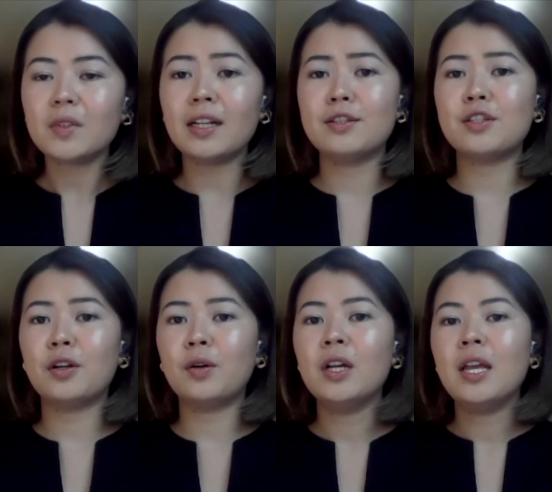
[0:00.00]
And
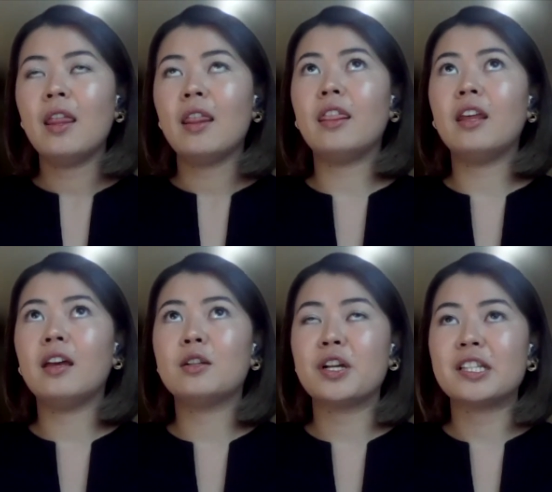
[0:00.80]
so
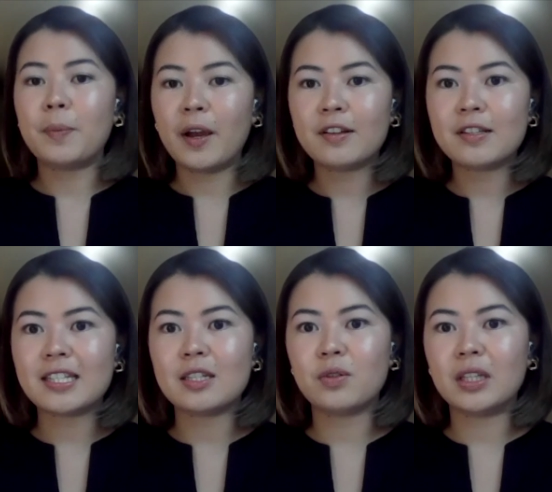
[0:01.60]
the
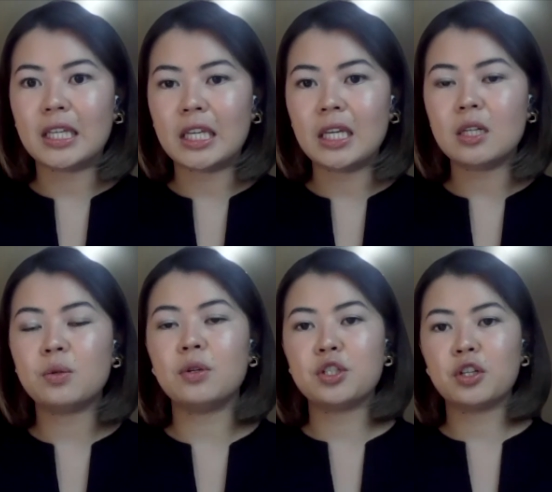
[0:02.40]
transparency is really key
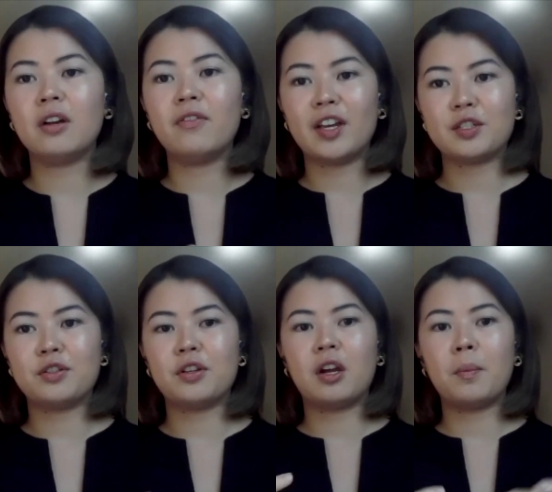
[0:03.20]
to ensure
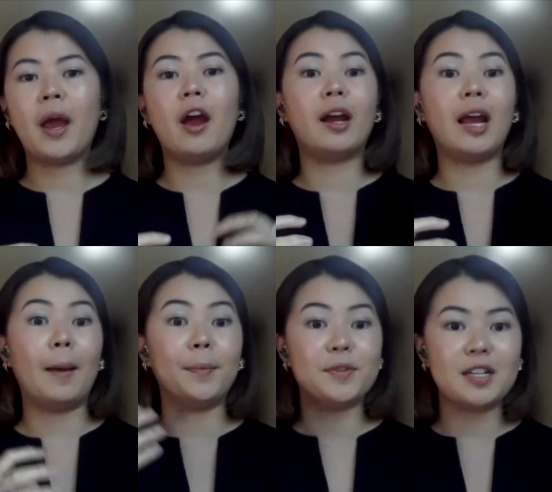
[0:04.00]
investors are comparing
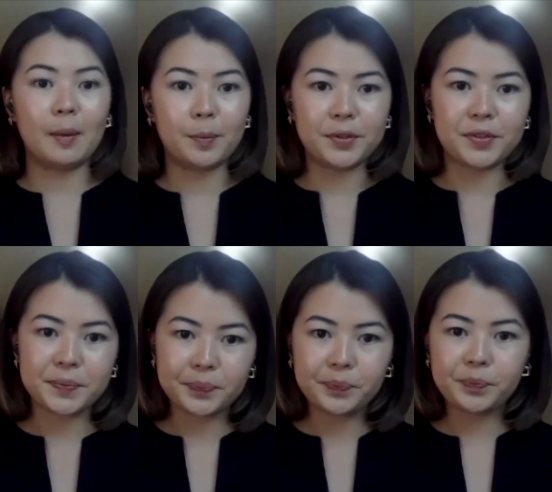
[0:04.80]
apples to apples.
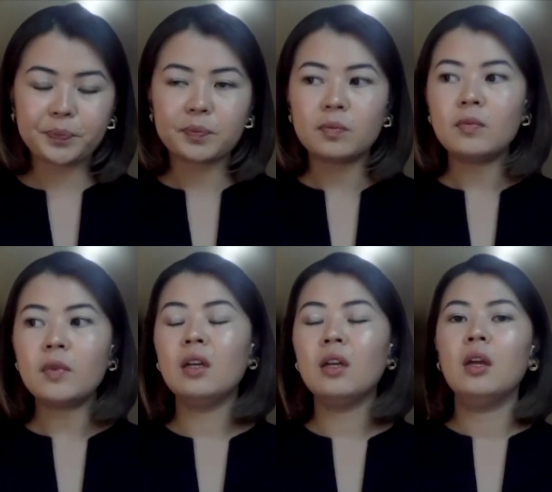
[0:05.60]

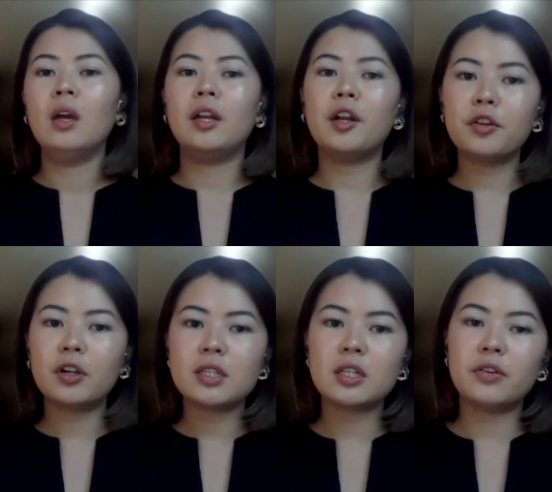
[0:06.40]
Another
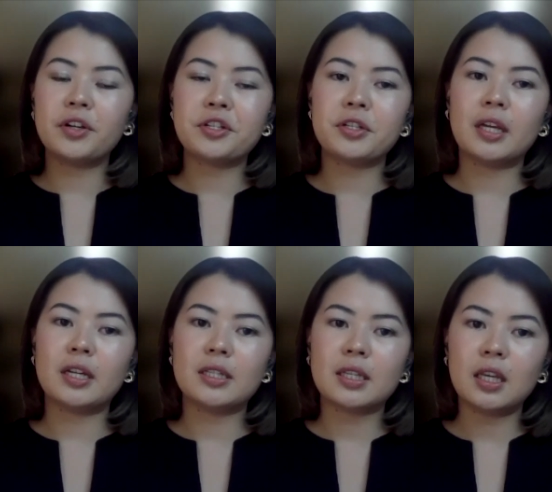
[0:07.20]
consideration that
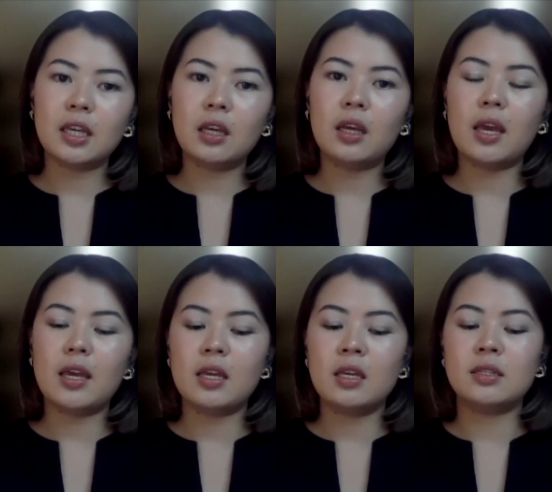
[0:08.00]
is key
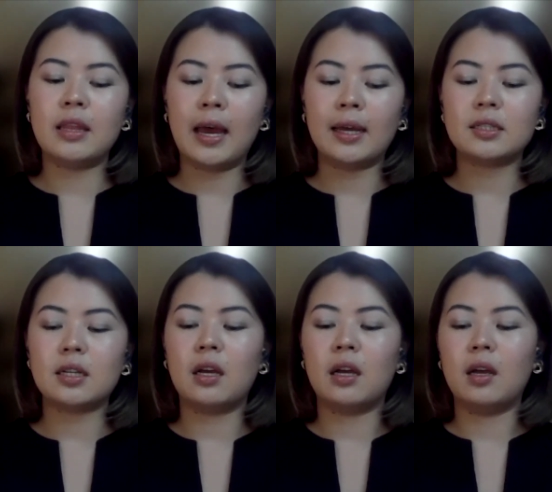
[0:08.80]
is that
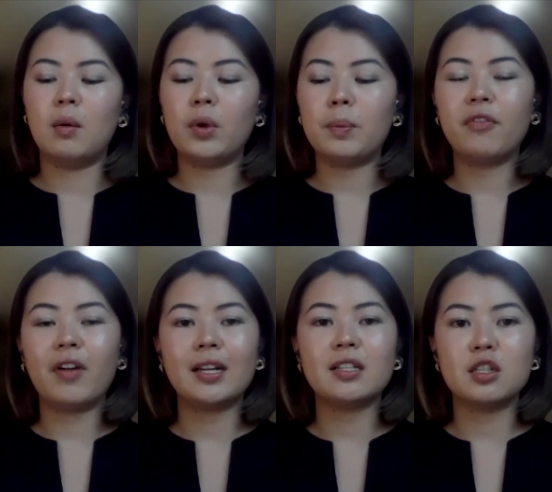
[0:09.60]
uh, we
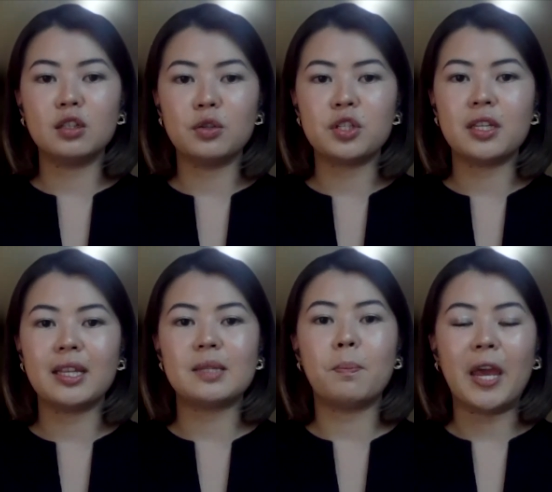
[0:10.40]
provide a solution
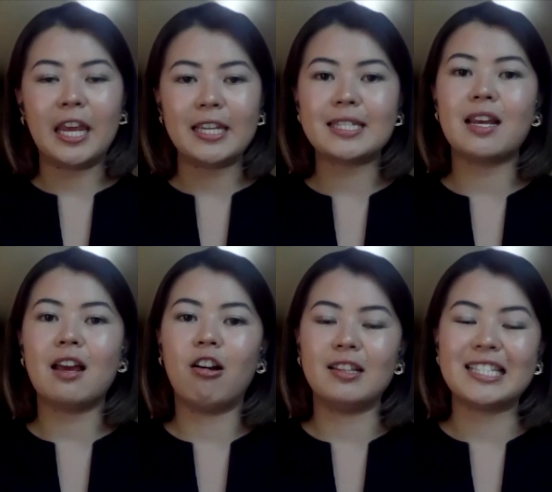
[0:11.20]
that's based
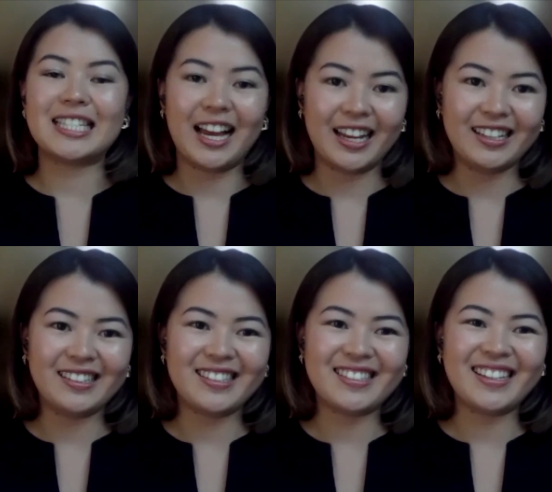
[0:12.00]
on science.